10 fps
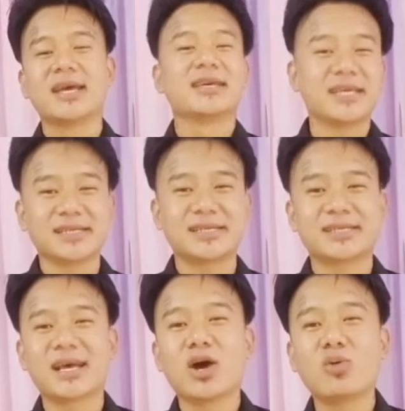
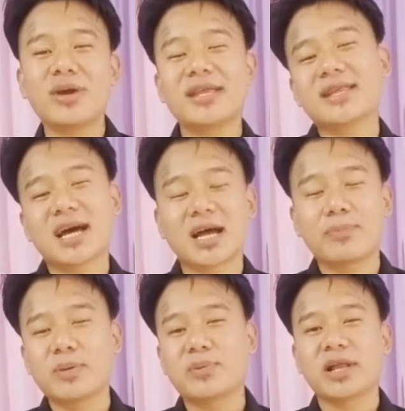Yes, we the Naga
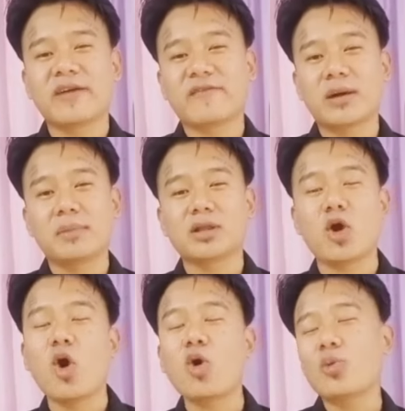people have come a
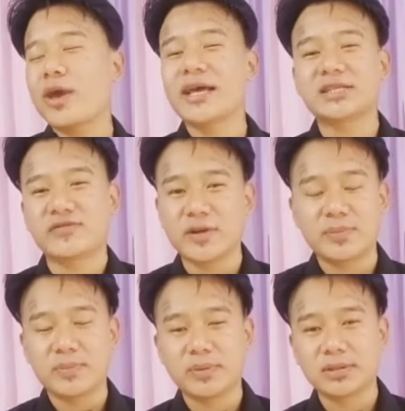long way as free
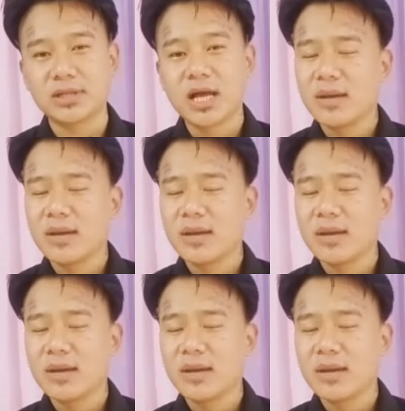people,